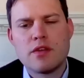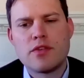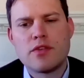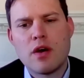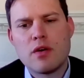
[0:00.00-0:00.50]

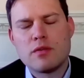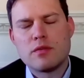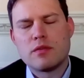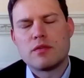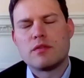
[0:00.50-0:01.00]
So
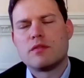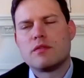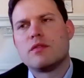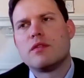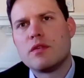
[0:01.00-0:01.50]

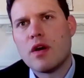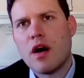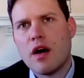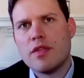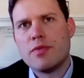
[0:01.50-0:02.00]

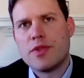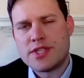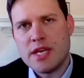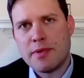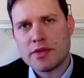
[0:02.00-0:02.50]
the
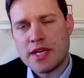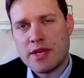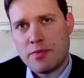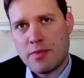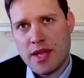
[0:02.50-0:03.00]

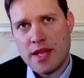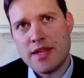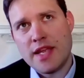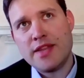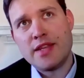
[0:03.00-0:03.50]

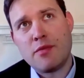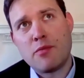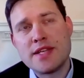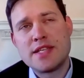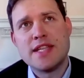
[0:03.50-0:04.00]
CBILS, it
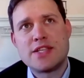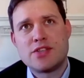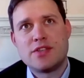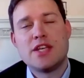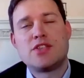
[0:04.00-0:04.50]
went in
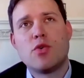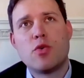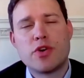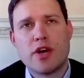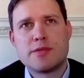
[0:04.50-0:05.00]
this
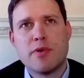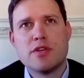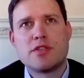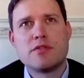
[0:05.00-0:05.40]
order, I suppose.